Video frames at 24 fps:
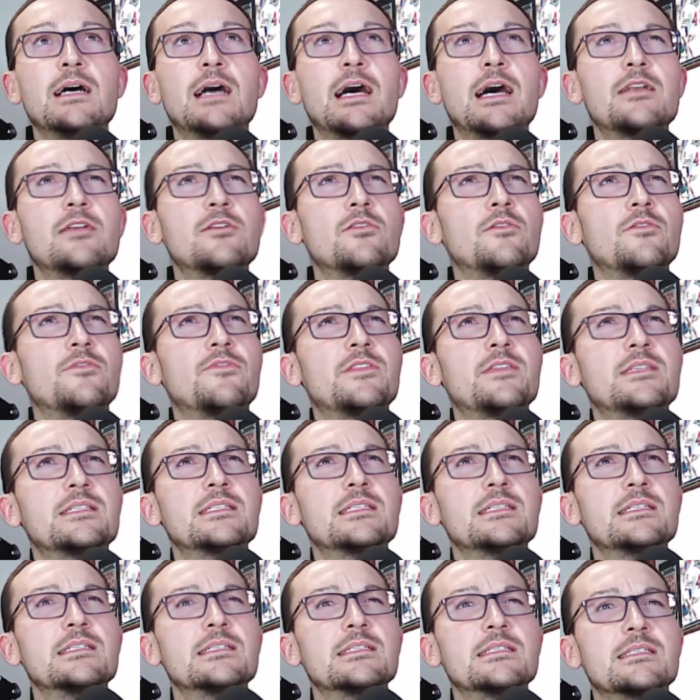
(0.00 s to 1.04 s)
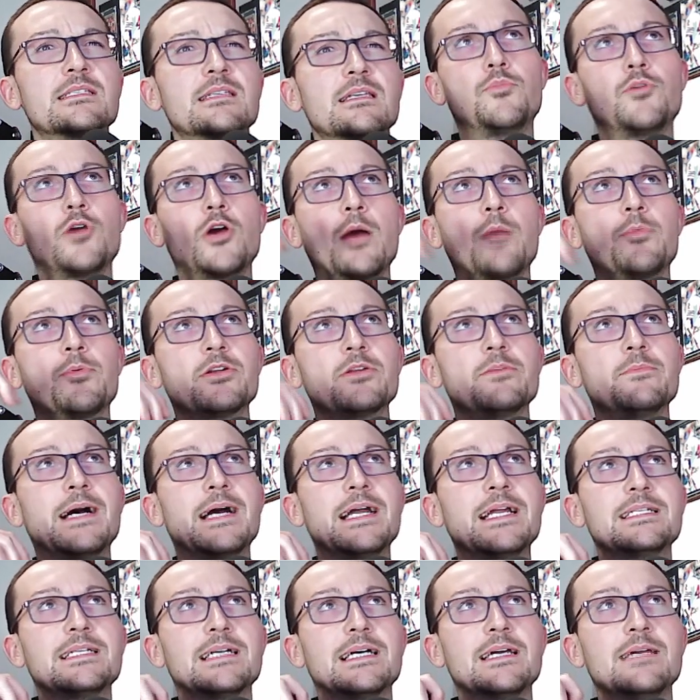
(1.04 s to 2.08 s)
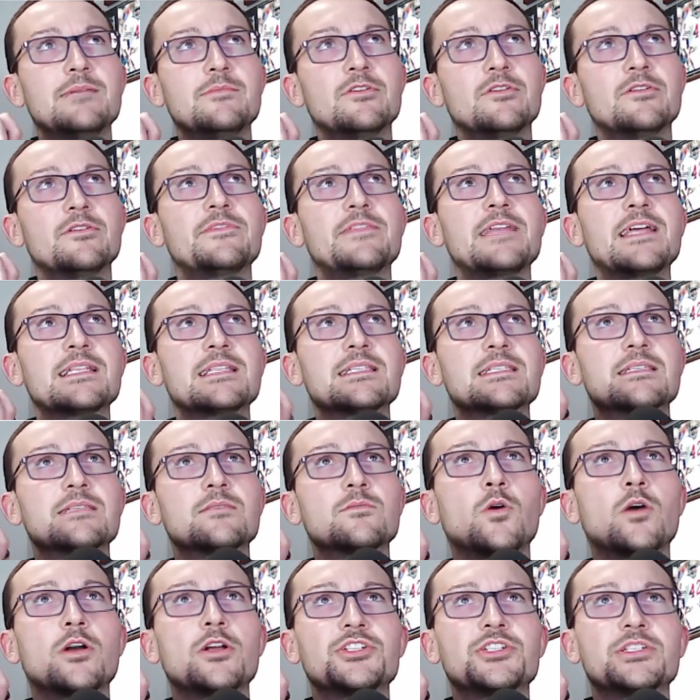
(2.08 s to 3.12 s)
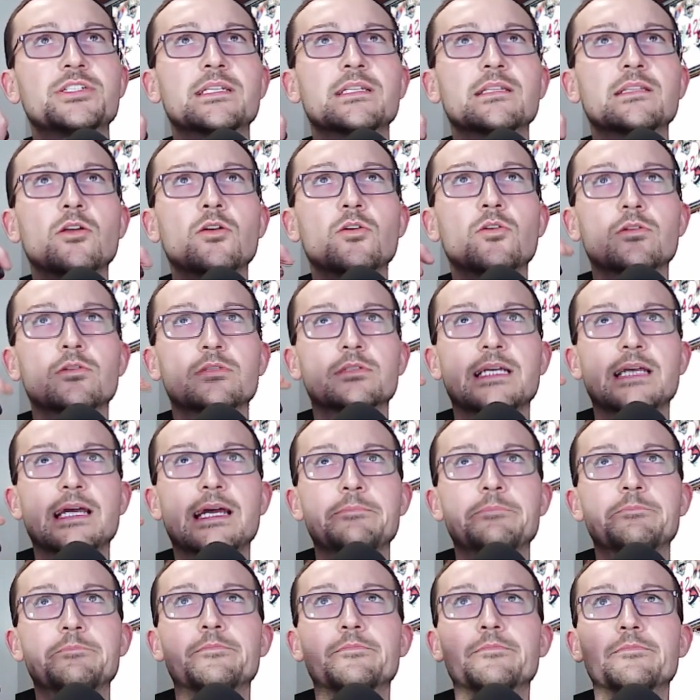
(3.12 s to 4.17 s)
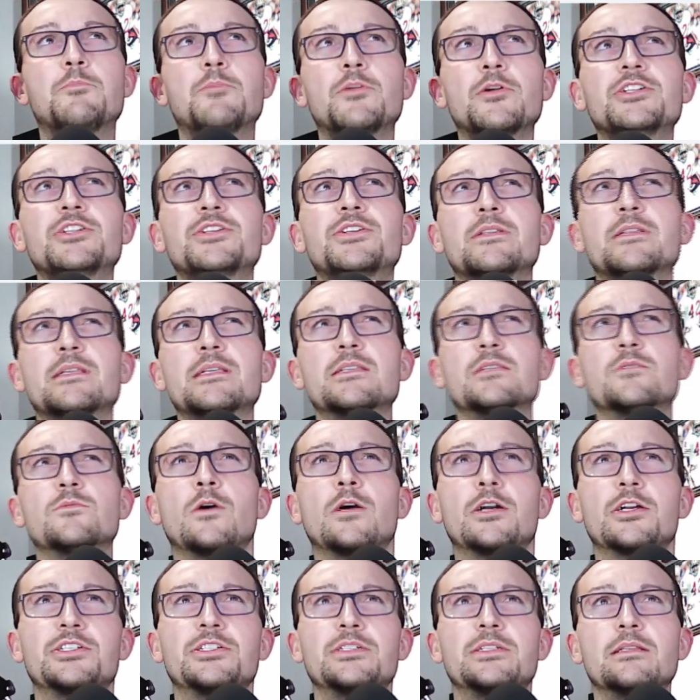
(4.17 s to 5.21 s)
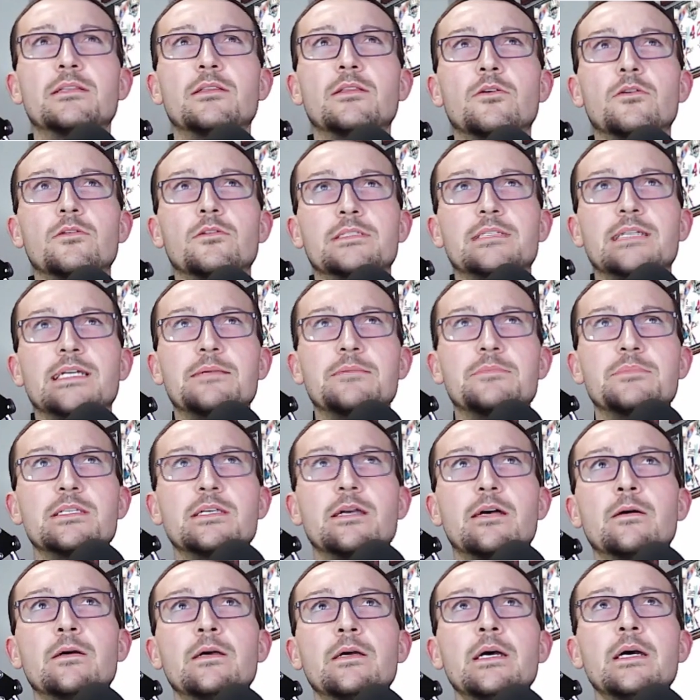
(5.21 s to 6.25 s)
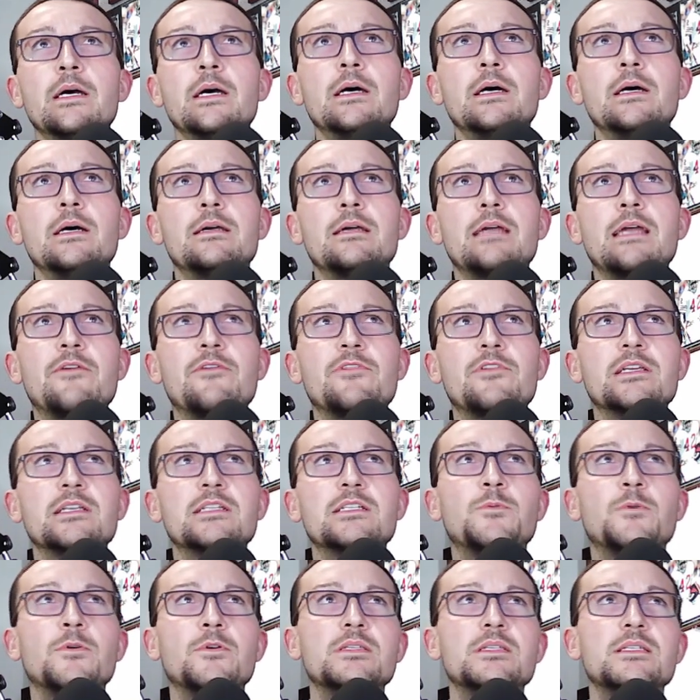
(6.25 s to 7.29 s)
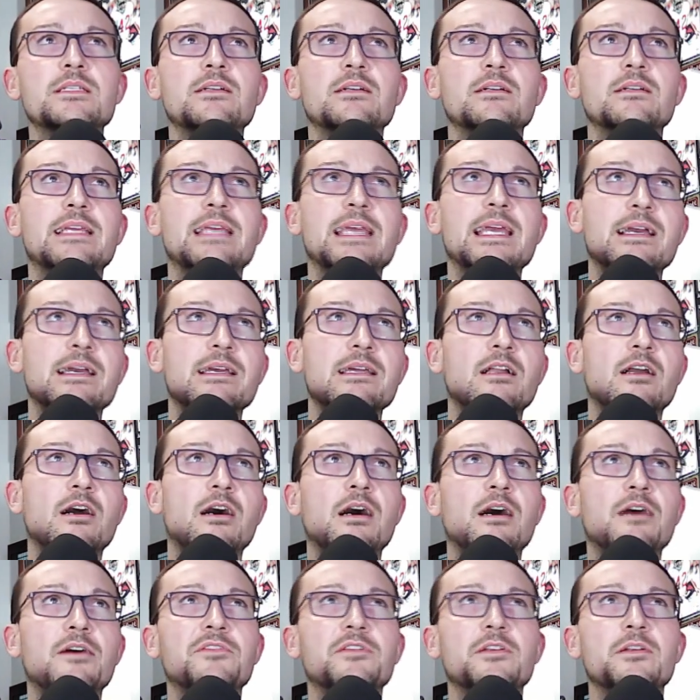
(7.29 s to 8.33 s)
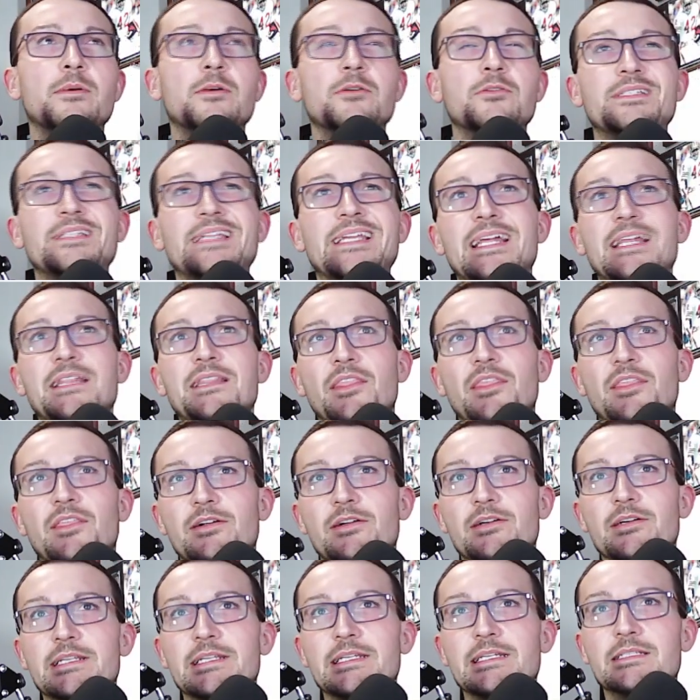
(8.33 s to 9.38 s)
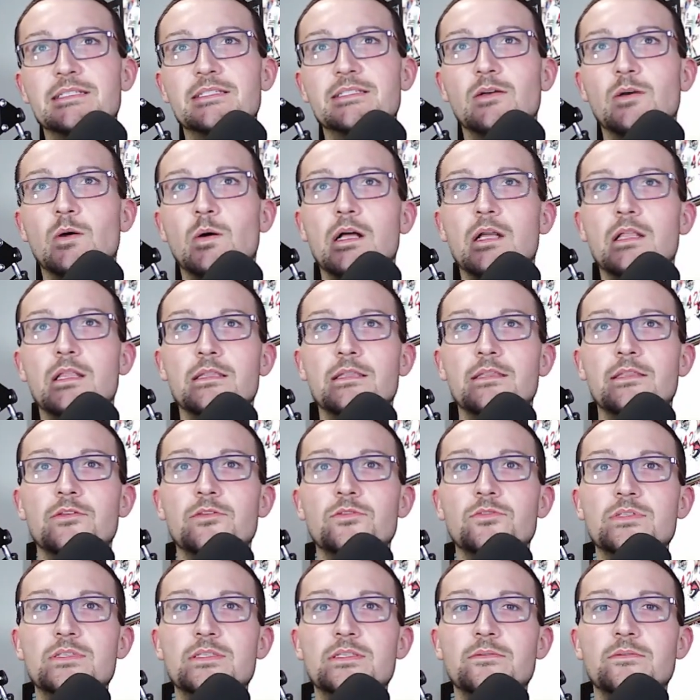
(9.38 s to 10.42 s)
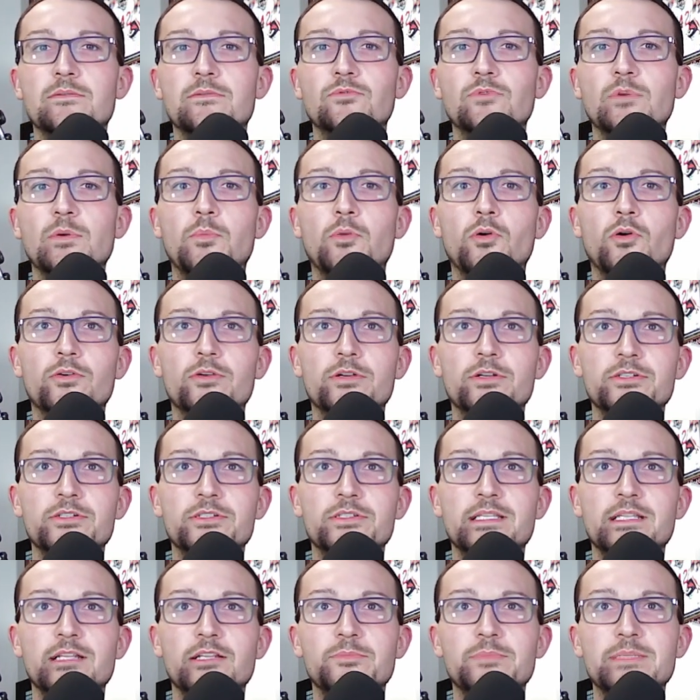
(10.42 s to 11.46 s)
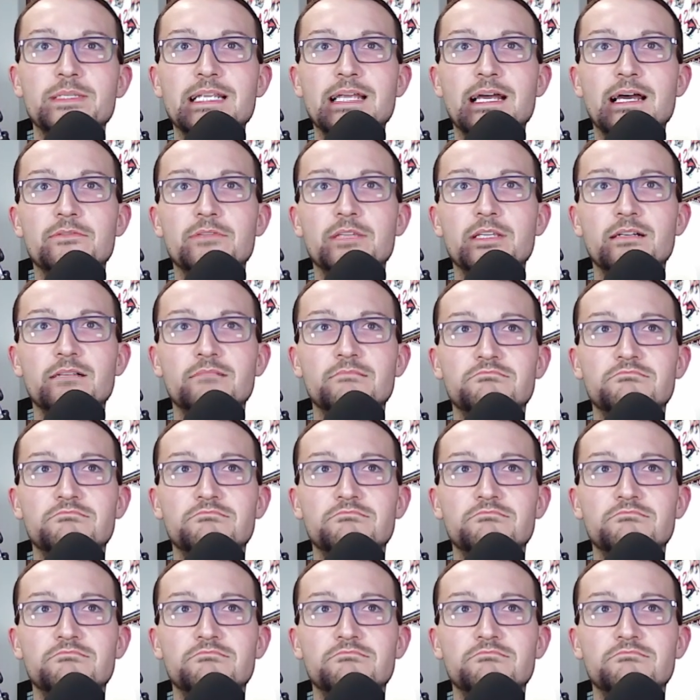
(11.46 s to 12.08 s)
I don't know if this is proper to my time or if that's Washington local time. Pretty sure this is Washington local time, so everything's supposed to start kicking off at about 10:30, so all of those reporters that'll be down there,